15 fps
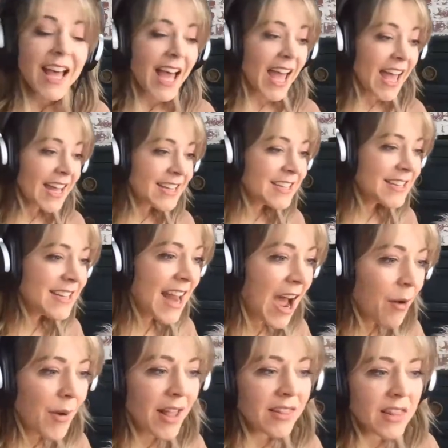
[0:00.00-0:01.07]
And
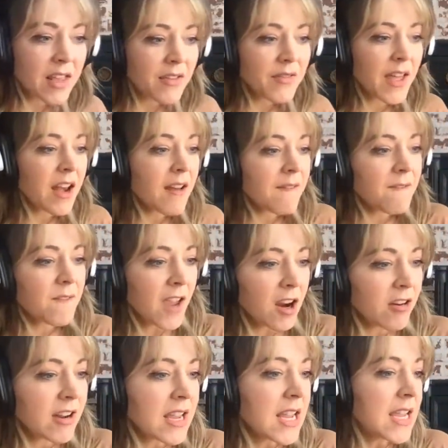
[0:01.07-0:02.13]
now I live in a
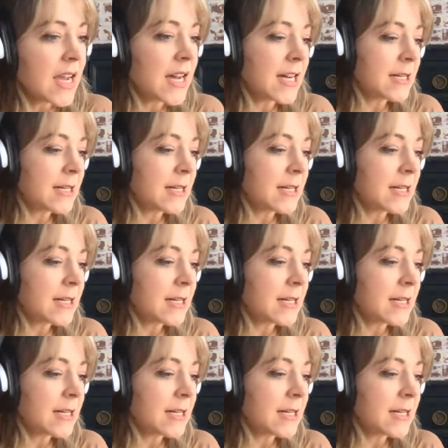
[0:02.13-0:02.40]
very